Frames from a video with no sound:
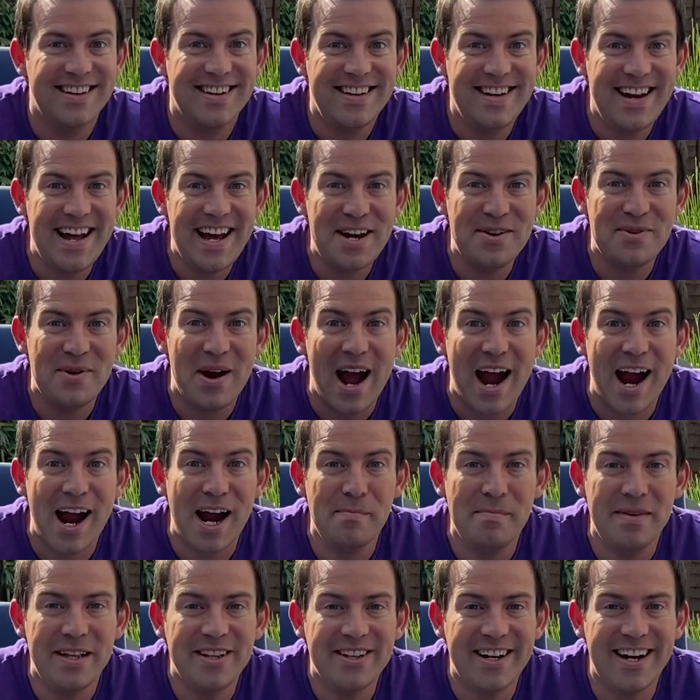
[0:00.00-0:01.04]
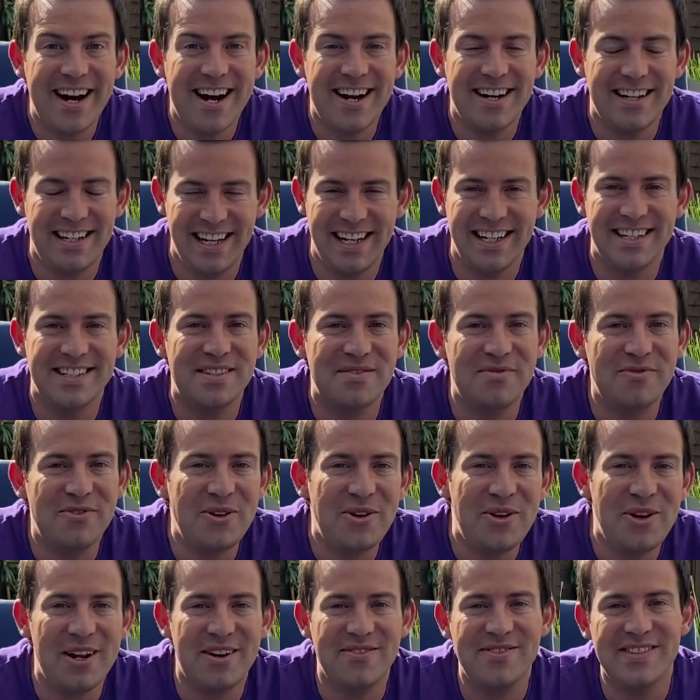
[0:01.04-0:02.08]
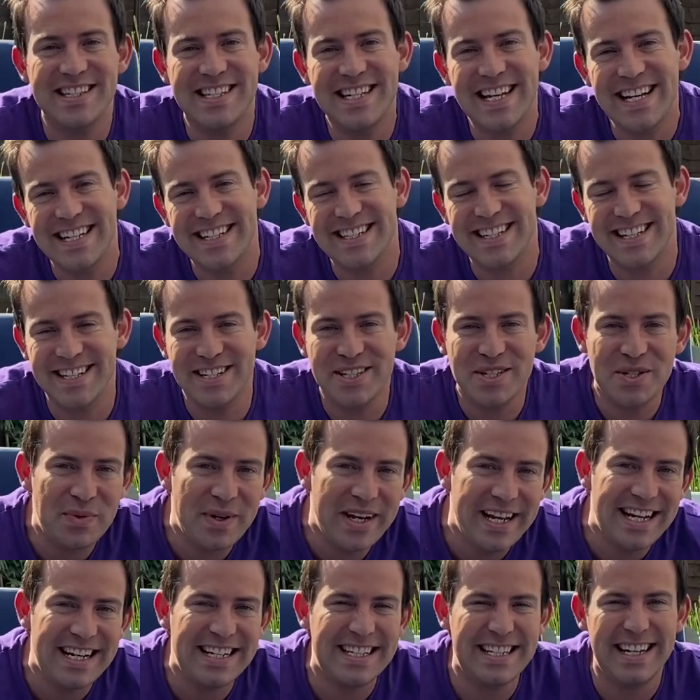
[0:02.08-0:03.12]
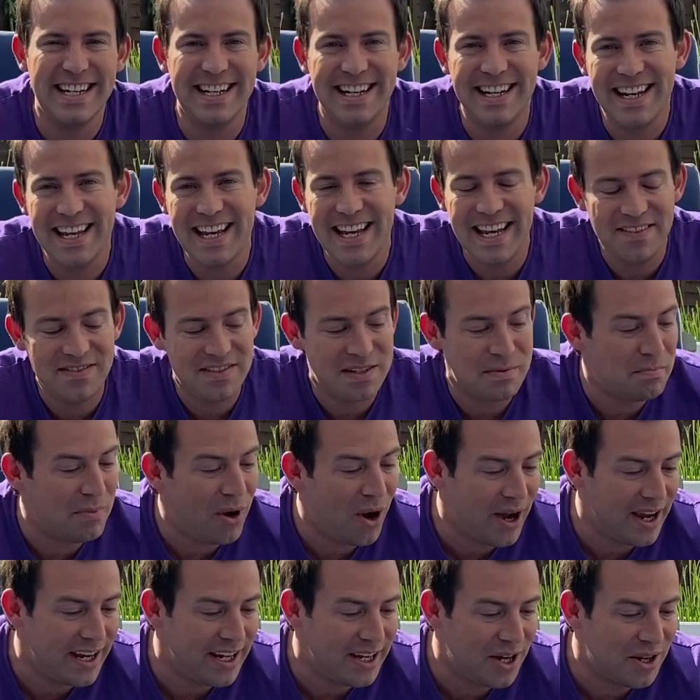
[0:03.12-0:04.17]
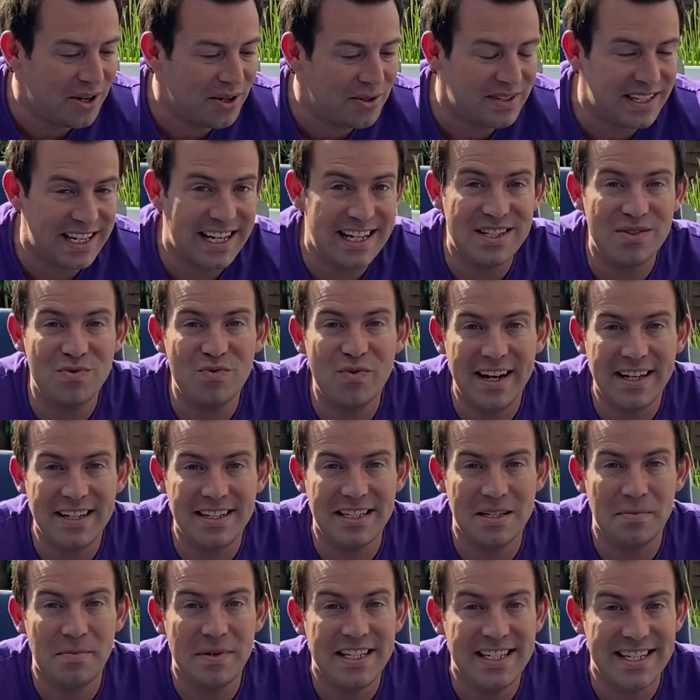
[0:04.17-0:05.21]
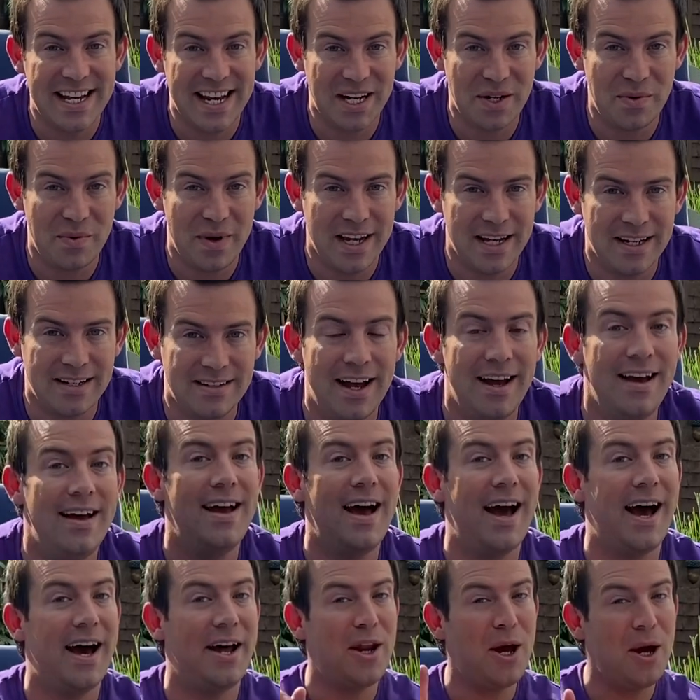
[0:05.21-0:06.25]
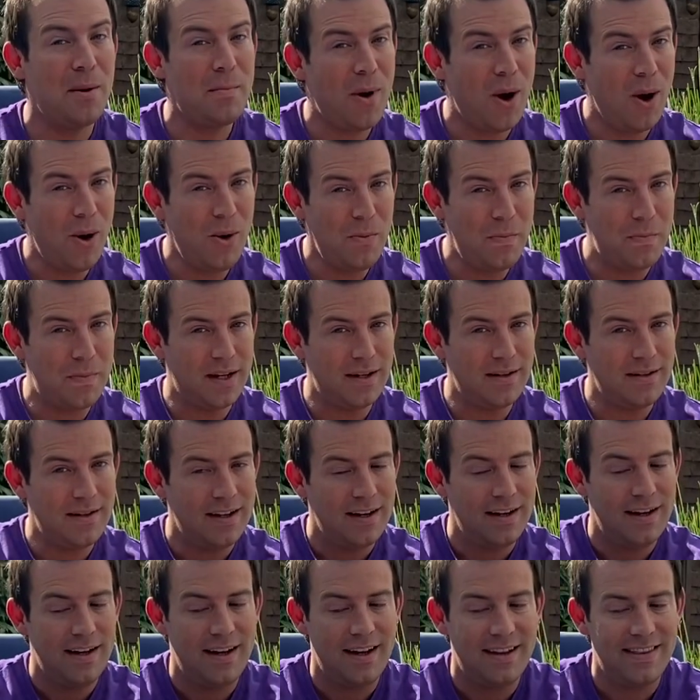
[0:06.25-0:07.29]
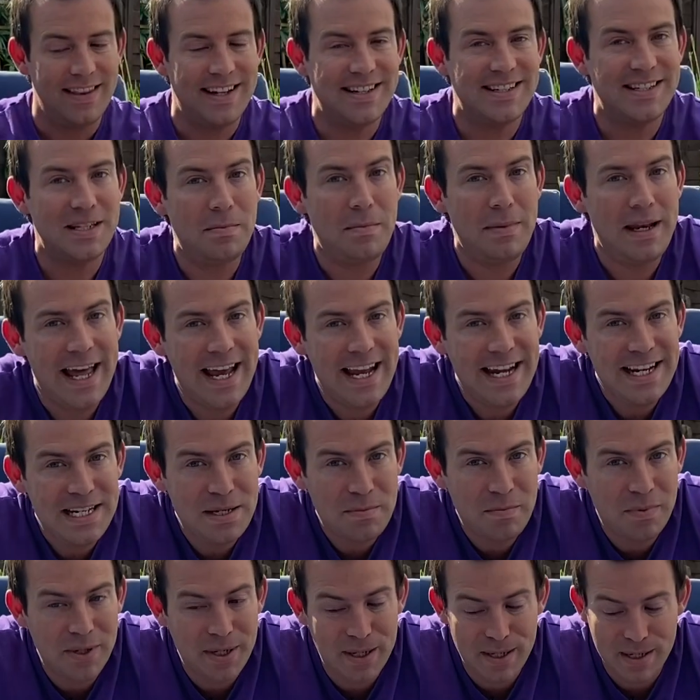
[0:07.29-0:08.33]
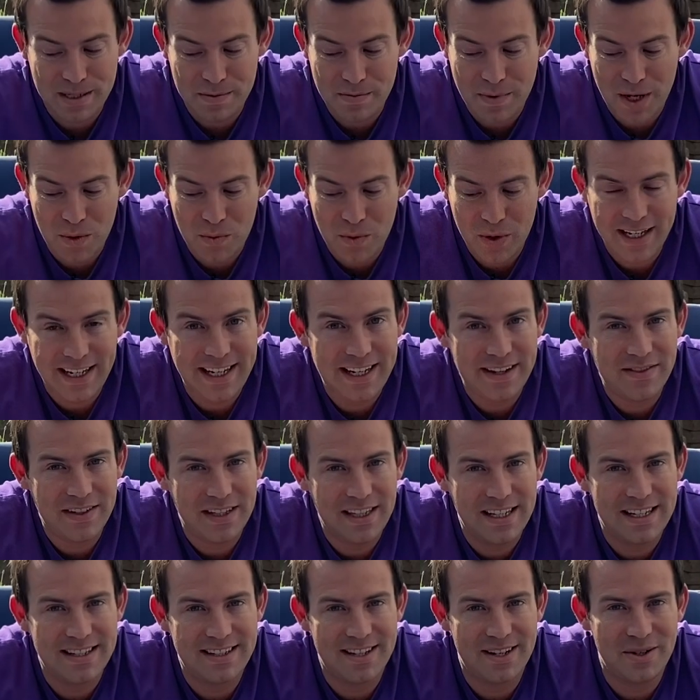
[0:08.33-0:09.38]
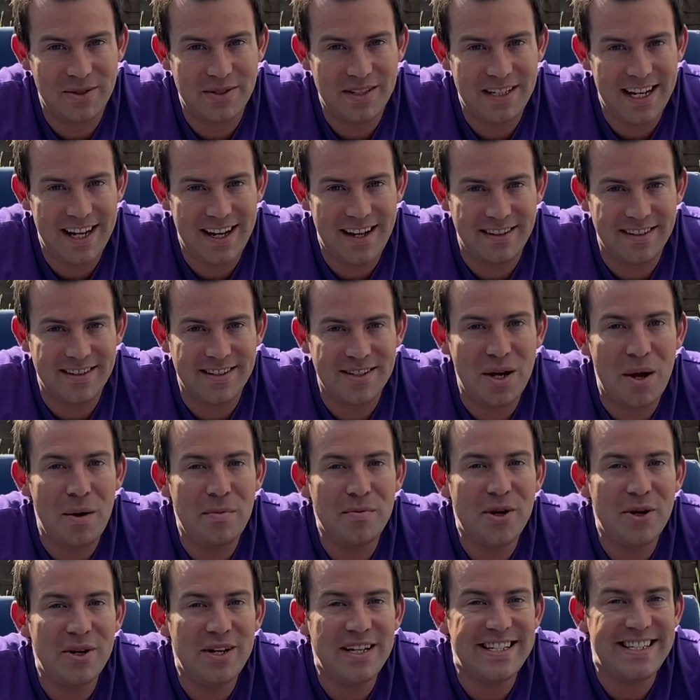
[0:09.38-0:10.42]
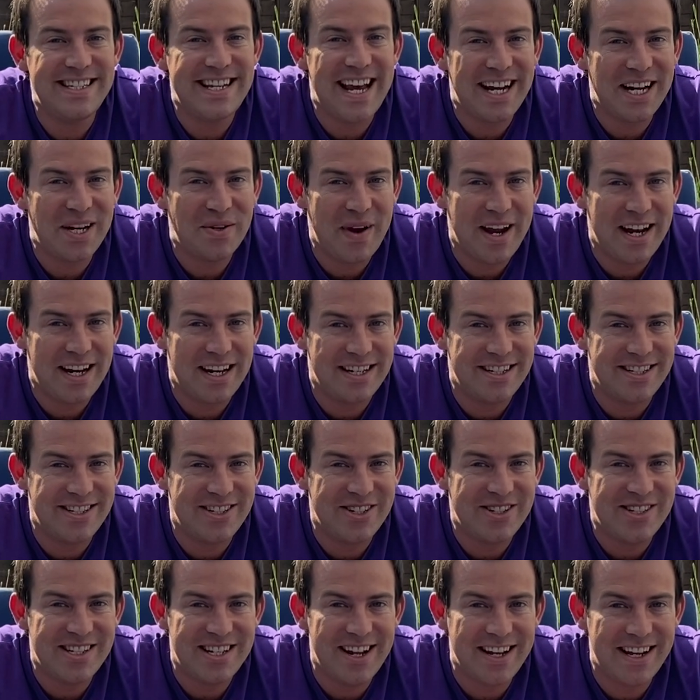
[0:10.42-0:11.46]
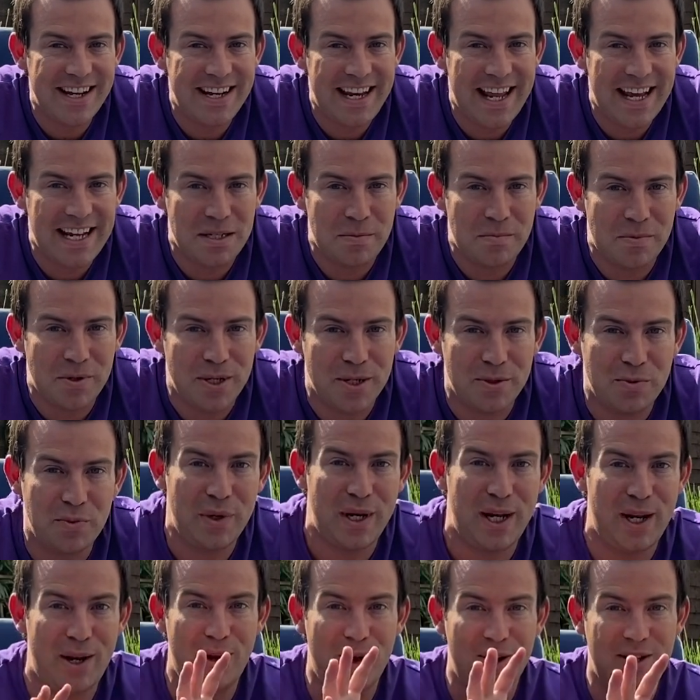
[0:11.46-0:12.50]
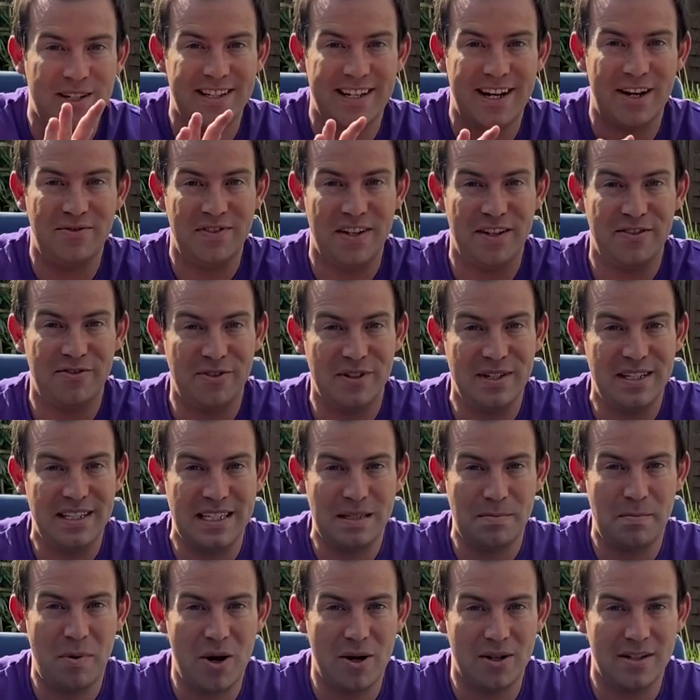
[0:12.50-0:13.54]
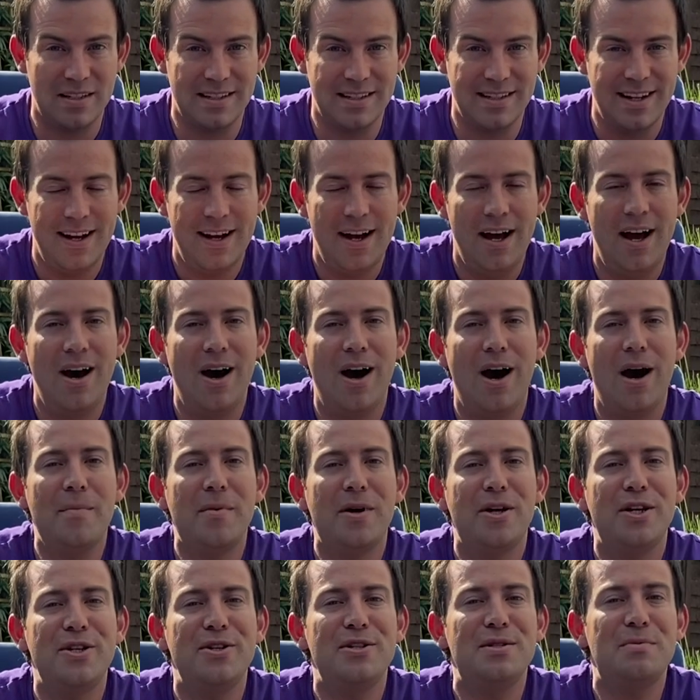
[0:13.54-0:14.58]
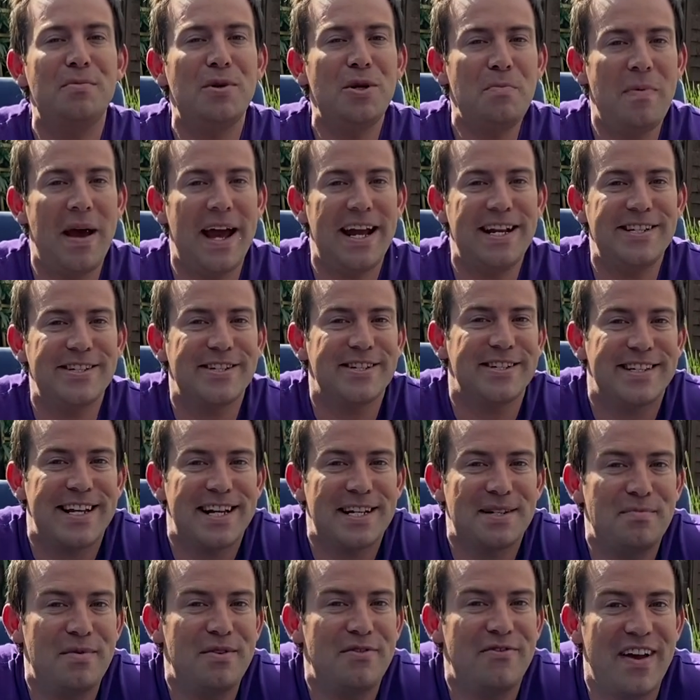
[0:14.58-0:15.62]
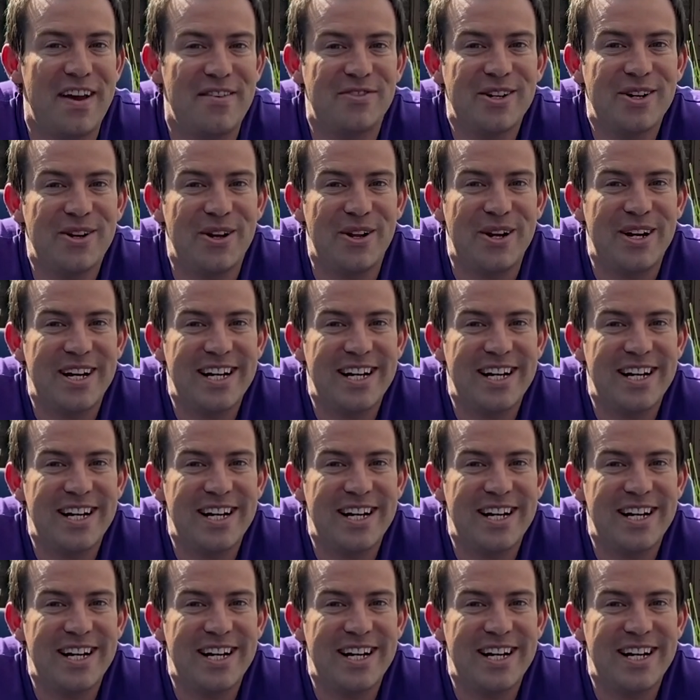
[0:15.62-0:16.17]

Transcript: Now, our milk carton is full of sticks and twigs and leaves and pine cones. It's ready to be decorated. And I'm hoping that some ladybirds might want to live in this hotel. So I'm going to decorate it just like a ladybird with lots of different spots. I'm going to use blue paint because that's my favorite color.